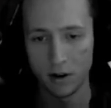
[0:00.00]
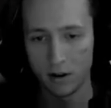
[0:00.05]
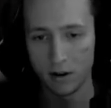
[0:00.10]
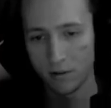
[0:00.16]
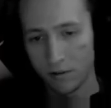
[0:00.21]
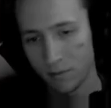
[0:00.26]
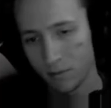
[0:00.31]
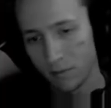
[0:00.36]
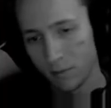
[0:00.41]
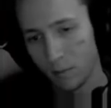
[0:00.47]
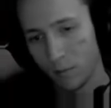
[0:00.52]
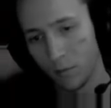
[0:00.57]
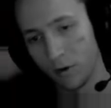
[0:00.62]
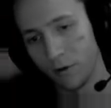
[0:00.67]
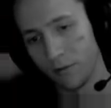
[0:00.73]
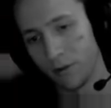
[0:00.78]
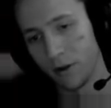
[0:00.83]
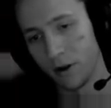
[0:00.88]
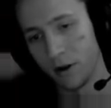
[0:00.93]
it's more
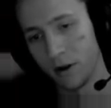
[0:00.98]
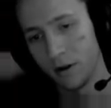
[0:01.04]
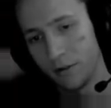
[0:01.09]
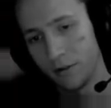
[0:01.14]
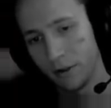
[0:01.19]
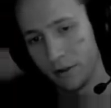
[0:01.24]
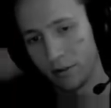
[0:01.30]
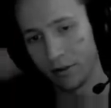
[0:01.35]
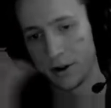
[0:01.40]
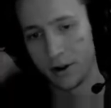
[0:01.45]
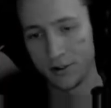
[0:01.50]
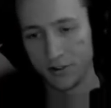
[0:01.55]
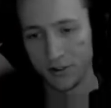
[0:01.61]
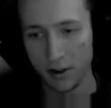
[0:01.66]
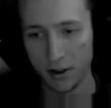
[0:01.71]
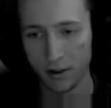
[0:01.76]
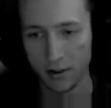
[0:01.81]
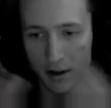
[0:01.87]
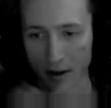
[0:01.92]
of the entire
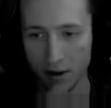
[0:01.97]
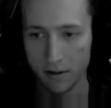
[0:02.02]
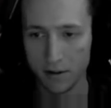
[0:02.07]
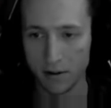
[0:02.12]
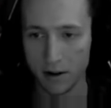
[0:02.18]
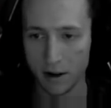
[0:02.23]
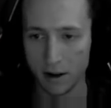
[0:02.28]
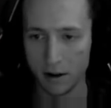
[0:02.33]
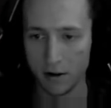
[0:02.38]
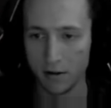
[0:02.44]
scene that